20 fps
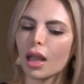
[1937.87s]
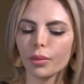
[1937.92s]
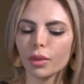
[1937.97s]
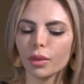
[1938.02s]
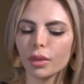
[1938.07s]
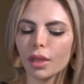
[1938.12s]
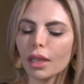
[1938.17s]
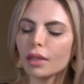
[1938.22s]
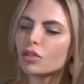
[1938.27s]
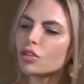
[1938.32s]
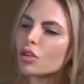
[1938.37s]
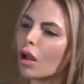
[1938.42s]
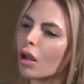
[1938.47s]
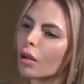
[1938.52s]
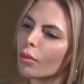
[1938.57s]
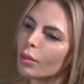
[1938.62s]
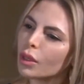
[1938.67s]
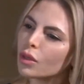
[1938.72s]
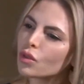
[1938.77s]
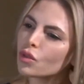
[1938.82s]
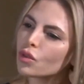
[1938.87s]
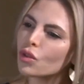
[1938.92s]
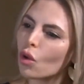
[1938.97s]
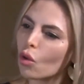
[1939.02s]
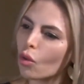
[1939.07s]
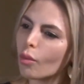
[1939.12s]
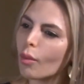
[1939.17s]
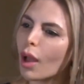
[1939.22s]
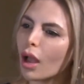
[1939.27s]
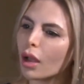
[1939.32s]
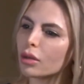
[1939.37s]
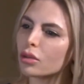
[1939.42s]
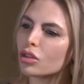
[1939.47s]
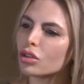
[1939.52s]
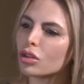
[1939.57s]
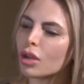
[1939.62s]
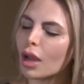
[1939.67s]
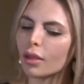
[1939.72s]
they taught me so much.